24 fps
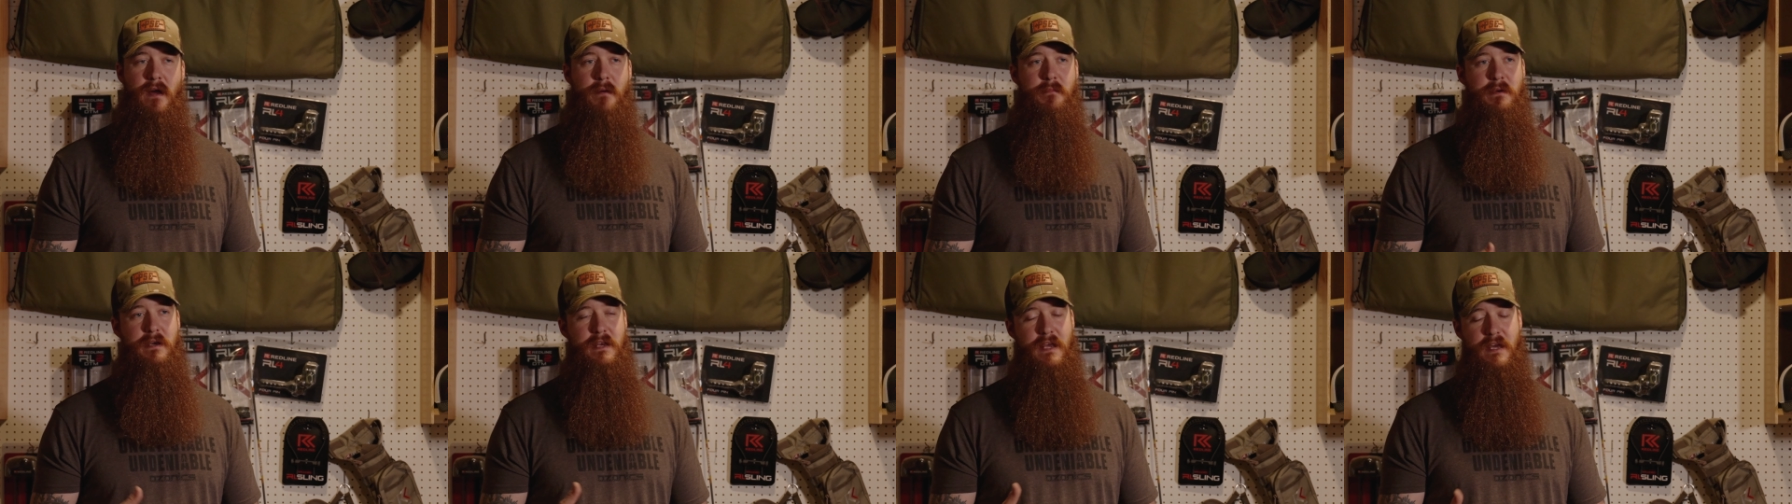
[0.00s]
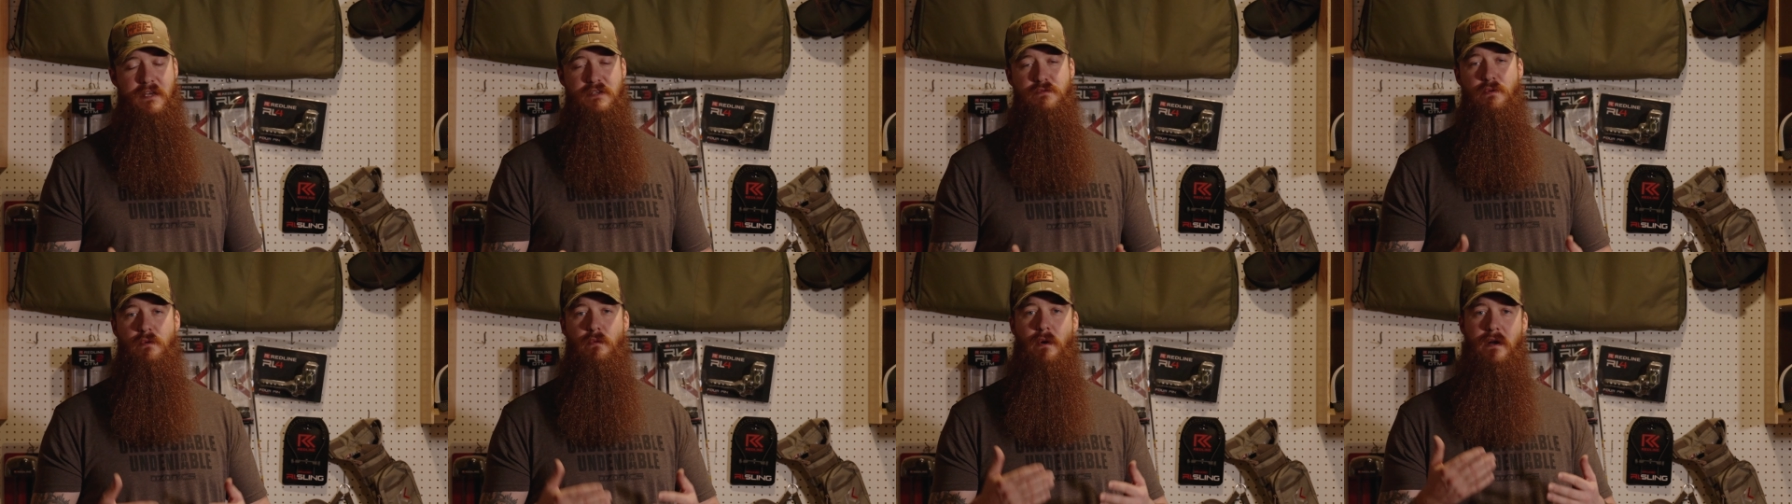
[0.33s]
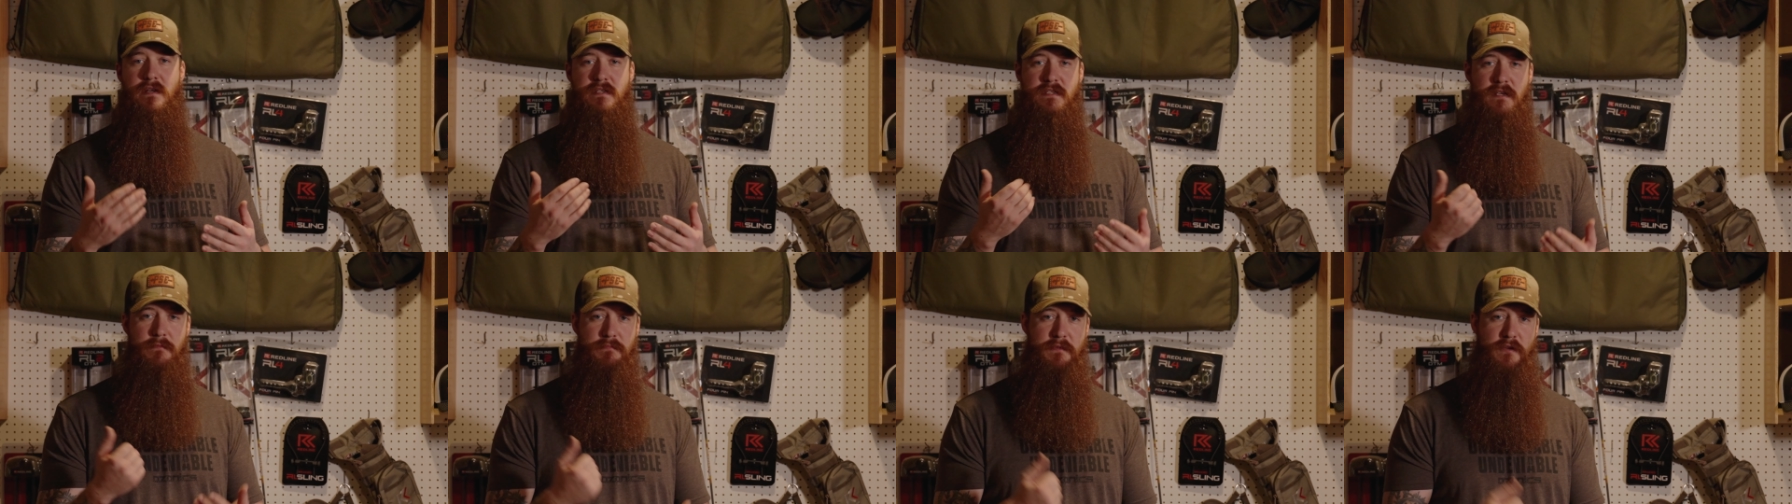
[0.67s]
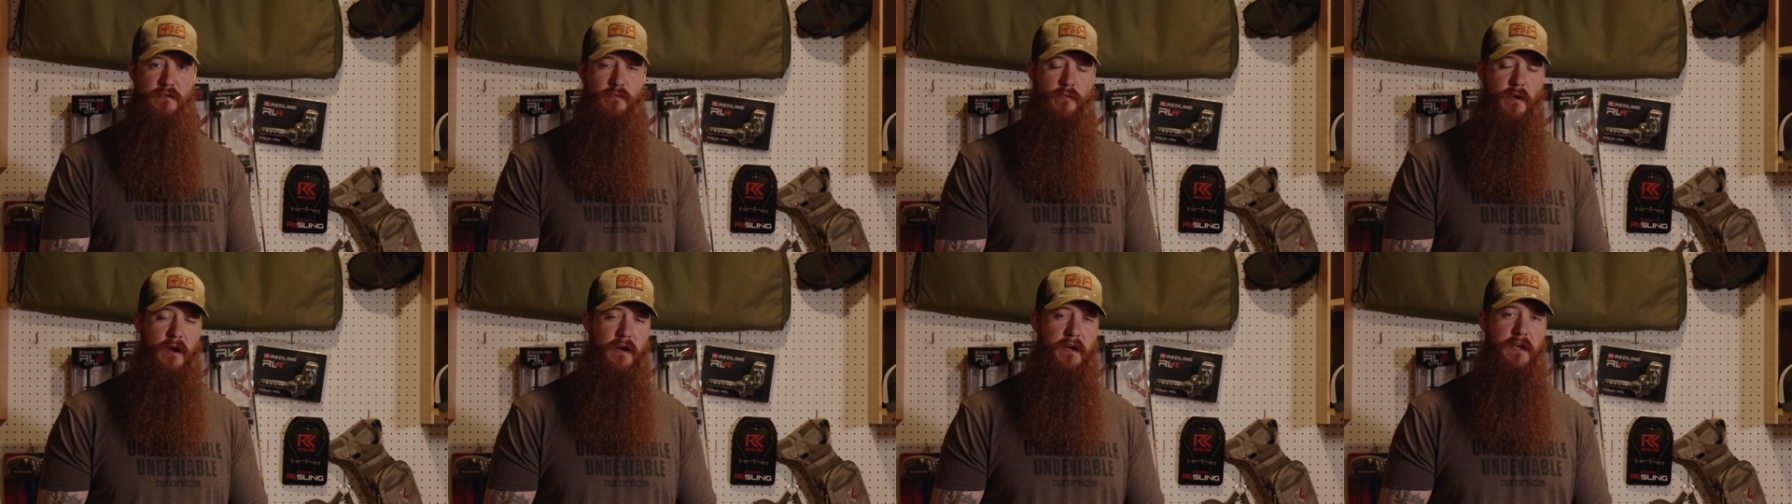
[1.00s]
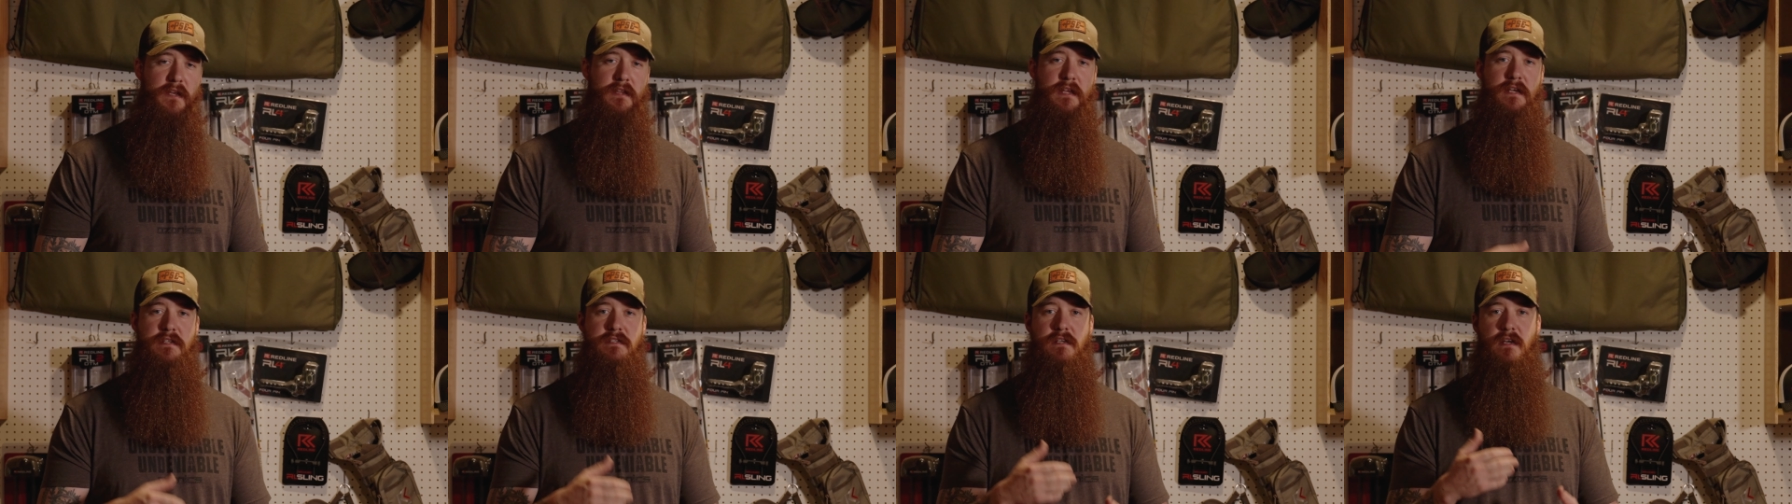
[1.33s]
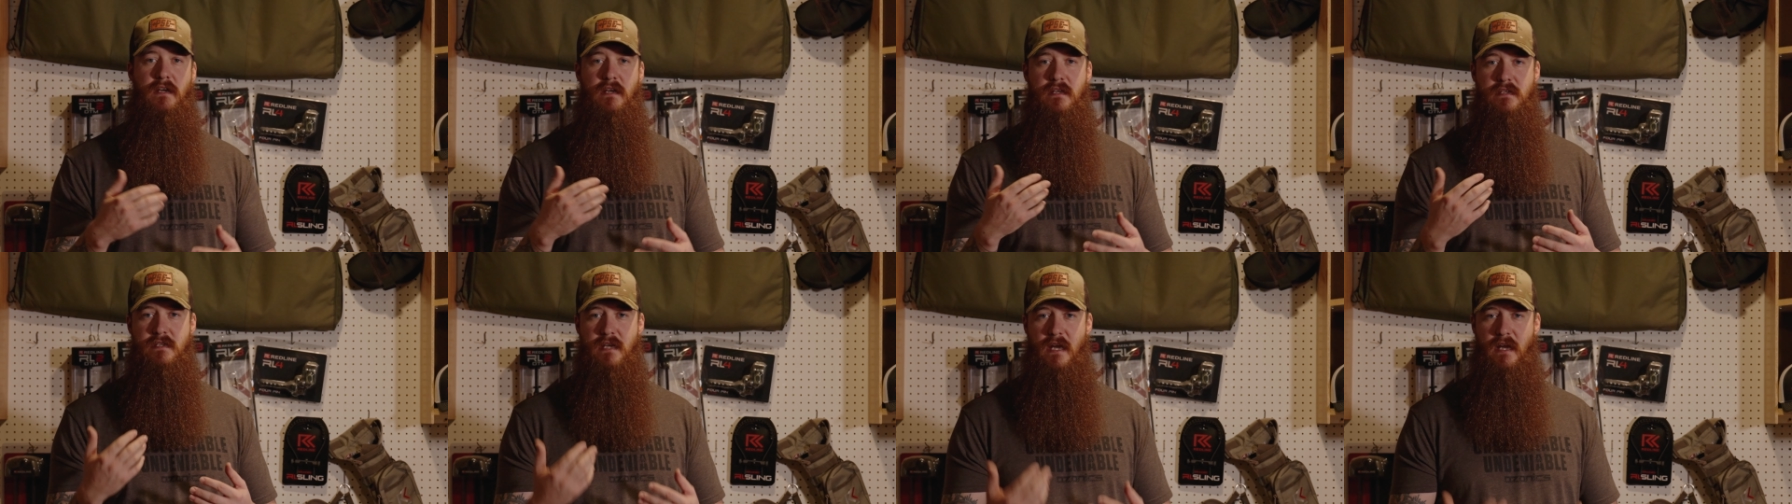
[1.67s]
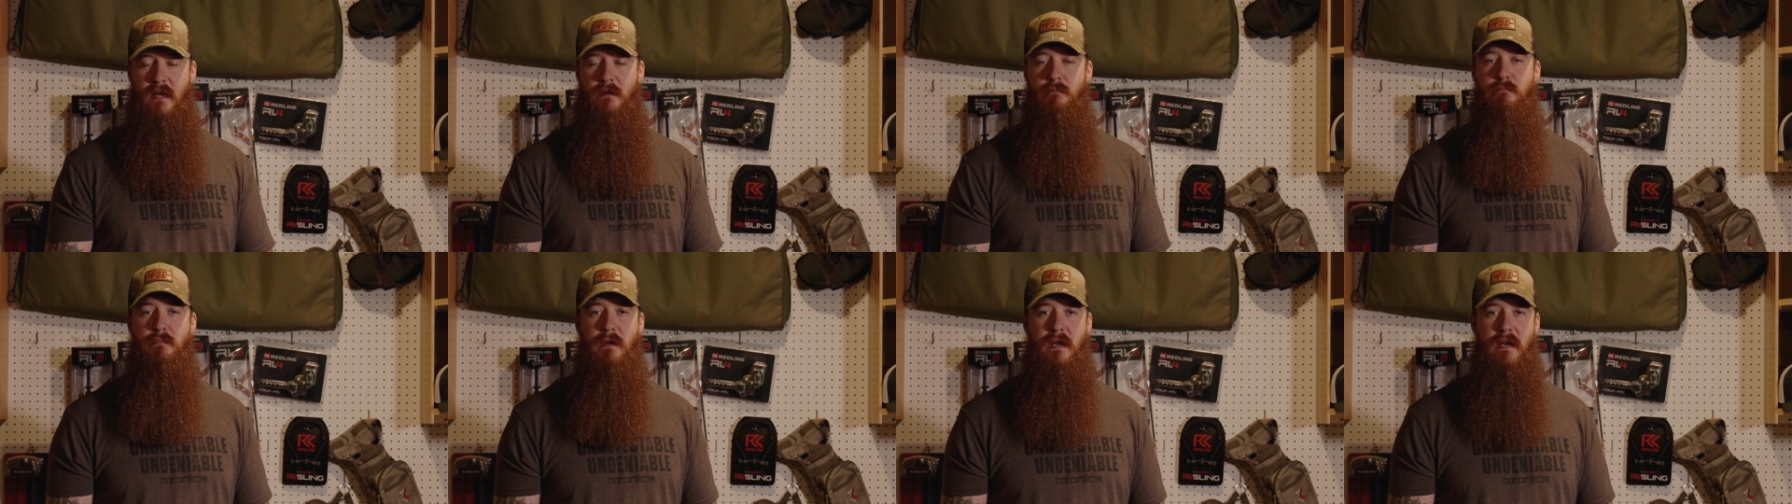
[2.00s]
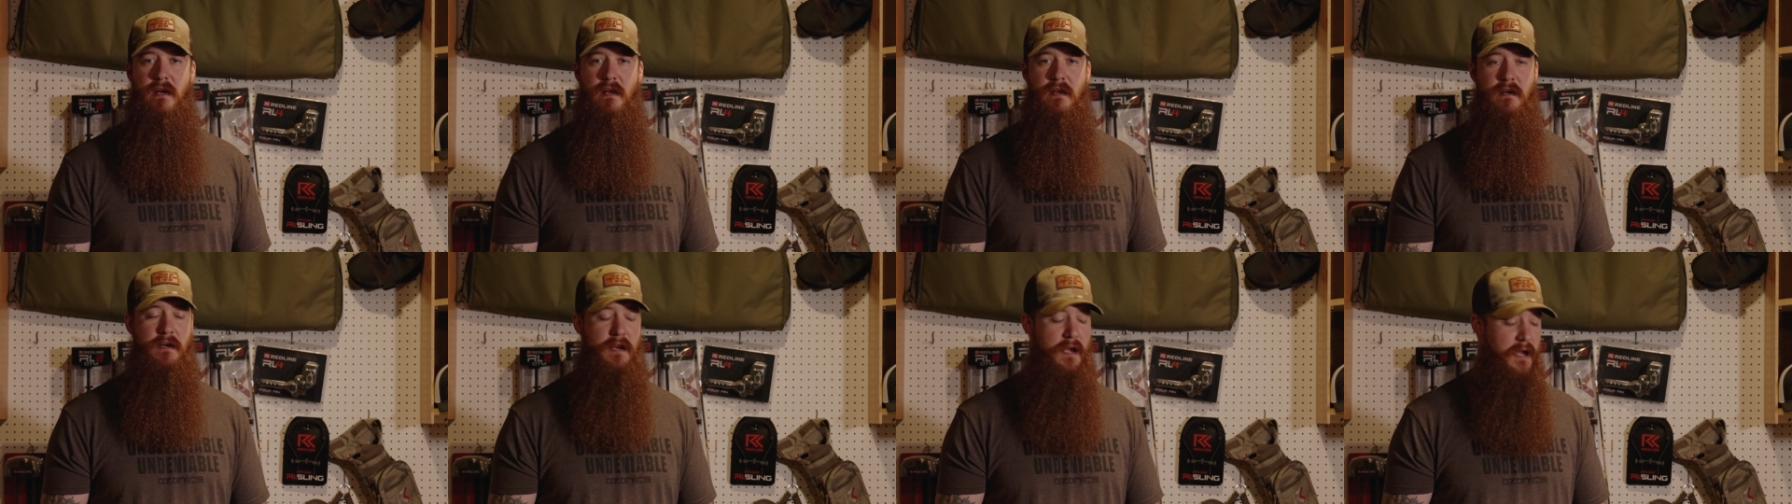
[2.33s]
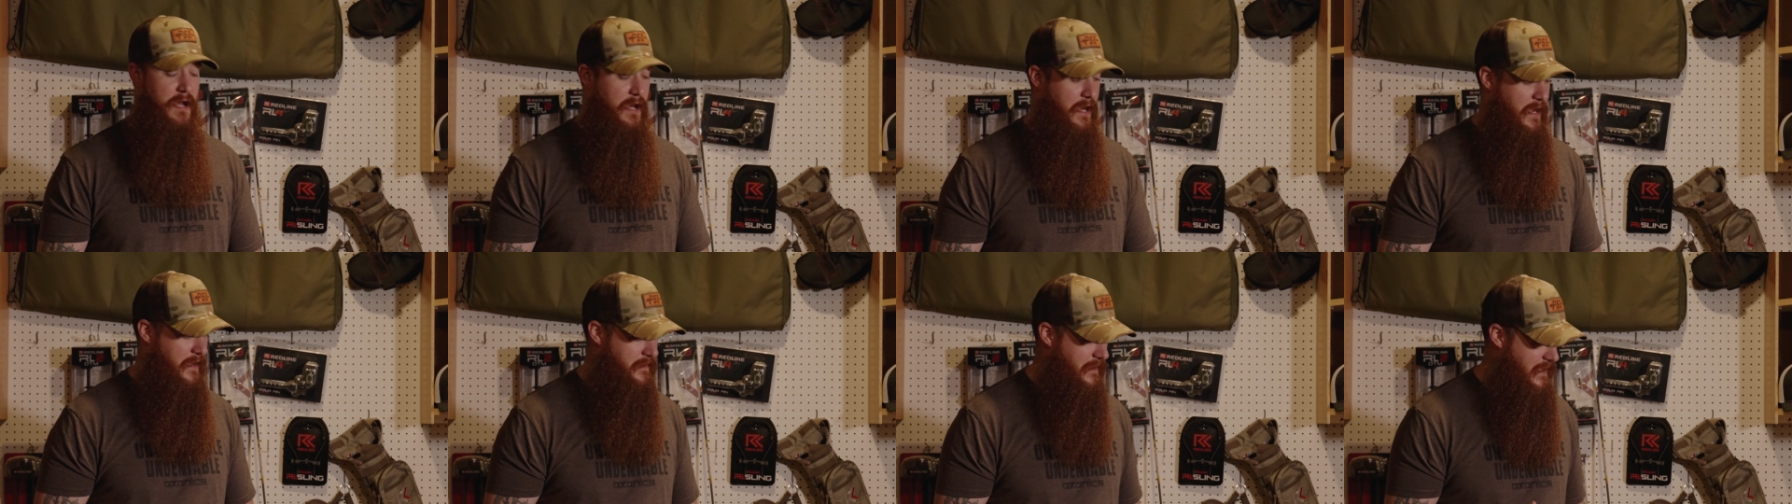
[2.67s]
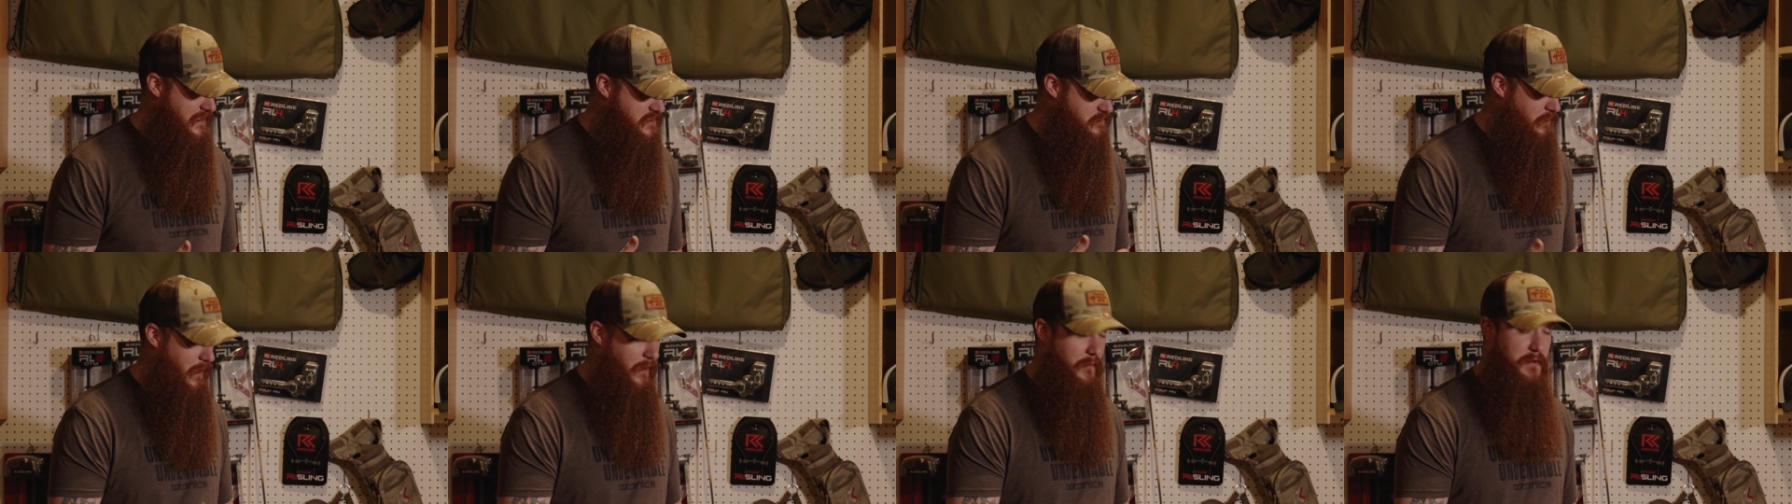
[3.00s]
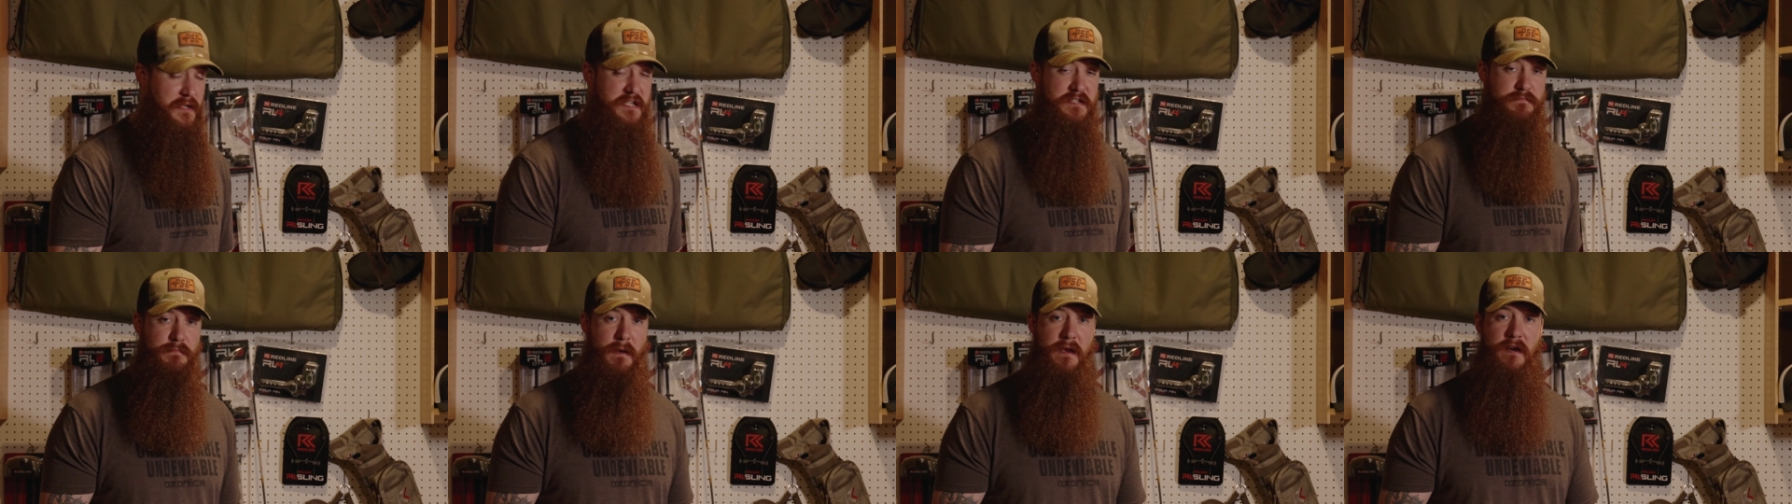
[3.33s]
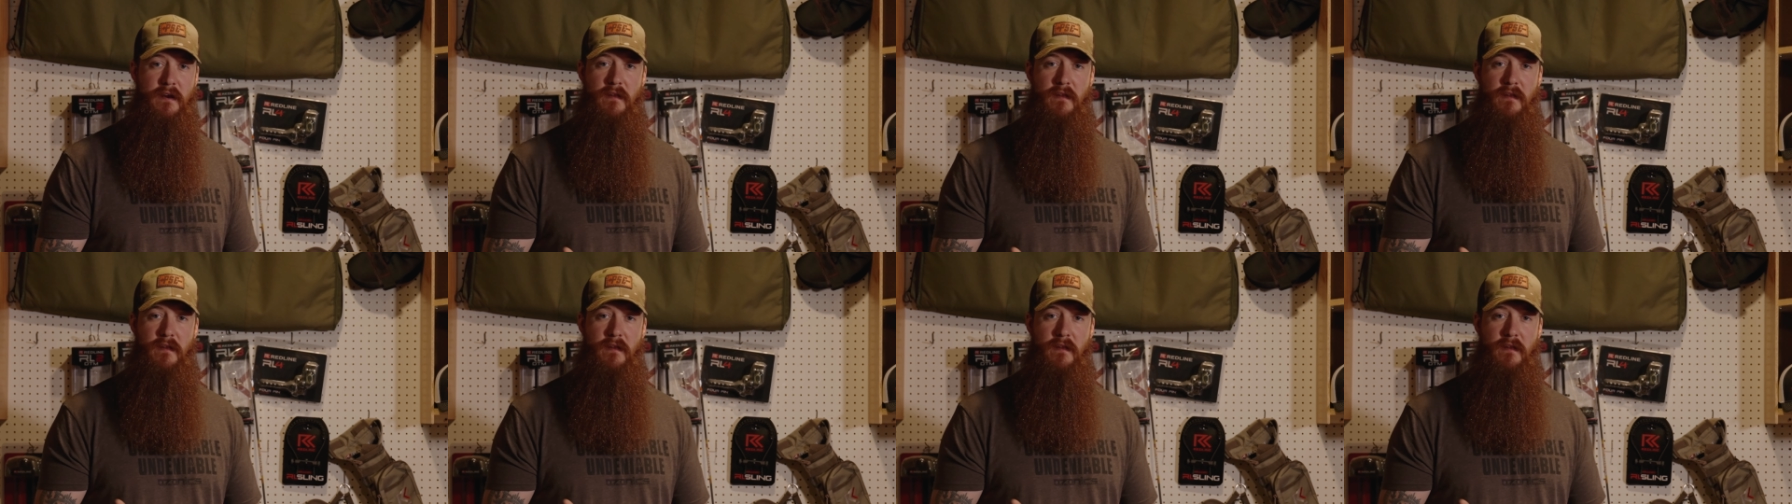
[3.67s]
I mean, yes, we want something rugged that's going to take a beating, and that's why we spend a